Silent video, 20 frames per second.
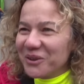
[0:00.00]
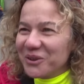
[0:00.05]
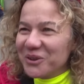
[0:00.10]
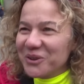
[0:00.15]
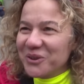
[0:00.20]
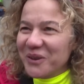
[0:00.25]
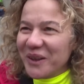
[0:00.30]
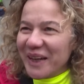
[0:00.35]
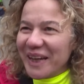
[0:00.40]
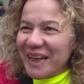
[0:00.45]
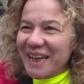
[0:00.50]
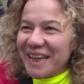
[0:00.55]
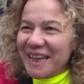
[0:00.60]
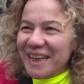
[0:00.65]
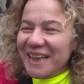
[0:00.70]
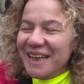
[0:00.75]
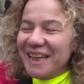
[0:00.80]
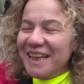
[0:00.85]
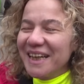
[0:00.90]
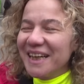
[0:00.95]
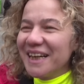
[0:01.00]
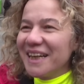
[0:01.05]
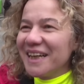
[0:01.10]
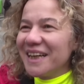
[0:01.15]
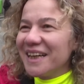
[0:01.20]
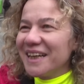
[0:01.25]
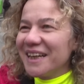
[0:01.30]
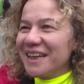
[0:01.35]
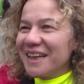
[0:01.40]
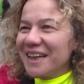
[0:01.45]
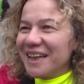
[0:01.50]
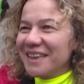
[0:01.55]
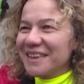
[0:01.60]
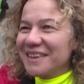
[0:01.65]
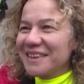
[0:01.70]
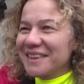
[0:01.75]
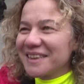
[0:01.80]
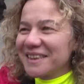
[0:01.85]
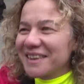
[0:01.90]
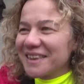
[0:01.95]
earthquake, uh, and
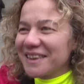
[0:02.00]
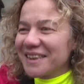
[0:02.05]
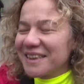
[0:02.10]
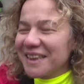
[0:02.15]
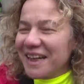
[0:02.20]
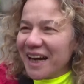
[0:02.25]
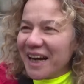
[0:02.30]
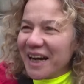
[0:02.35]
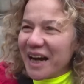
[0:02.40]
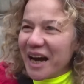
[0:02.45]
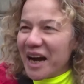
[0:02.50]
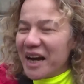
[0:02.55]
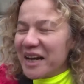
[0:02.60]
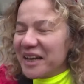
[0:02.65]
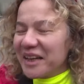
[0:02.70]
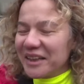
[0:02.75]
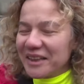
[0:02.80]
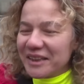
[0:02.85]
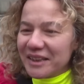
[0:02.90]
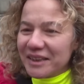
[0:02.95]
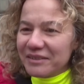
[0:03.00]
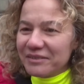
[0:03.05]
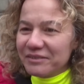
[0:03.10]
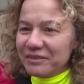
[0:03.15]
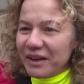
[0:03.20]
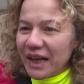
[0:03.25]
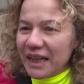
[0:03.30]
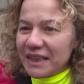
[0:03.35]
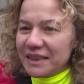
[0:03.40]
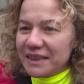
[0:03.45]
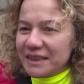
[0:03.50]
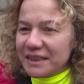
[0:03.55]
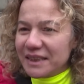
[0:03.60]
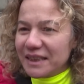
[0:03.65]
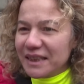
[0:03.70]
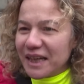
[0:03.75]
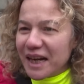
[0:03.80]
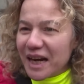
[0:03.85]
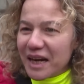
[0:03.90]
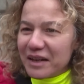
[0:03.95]
uh, I, I uh, felt
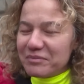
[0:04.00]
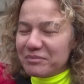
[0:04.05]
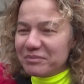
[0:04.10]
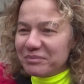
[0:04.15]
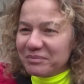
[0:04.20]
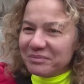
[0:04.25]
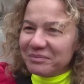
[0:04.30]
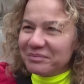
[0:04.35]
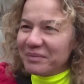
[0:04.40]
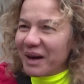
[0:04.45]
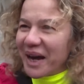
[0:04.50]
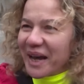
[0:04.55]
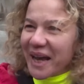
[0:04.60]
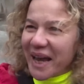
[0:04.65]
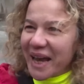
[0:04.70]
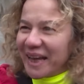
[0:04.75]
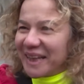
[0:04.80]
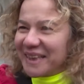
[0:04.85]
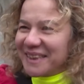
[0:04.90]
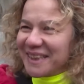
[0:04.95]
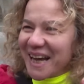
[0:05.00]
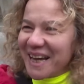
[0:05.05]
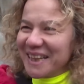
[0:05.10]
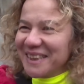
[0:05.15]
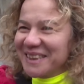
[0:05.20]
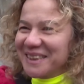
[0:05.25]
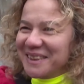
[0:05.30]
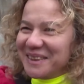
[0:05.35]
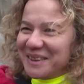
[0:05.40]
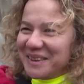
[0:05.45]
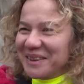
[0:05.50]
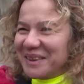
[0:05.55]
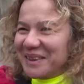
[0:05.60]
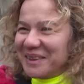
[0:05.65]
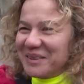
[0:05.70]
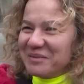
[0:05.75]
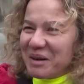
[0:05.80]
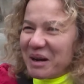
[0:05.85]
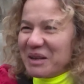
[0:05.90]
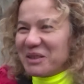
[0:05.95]
uh, my head and
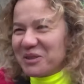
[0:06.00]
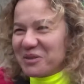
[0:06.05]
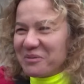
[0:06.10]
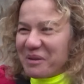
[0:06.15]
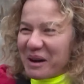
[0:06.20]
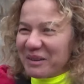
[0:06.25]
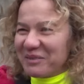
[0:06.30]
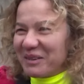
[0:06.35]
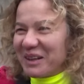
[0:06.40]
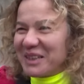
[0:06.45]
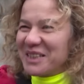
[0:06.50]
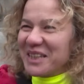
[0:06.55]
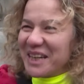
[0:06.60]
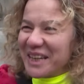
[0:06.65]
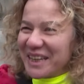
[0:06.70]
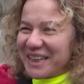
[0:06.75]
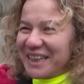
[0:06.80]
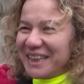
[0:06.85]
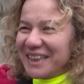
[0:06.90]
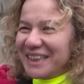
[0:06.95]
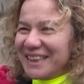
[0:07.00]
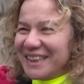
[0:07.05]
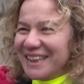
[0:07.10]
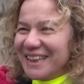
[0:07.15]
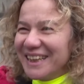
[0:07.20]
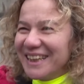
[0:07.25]
uh, my stomach was shaking.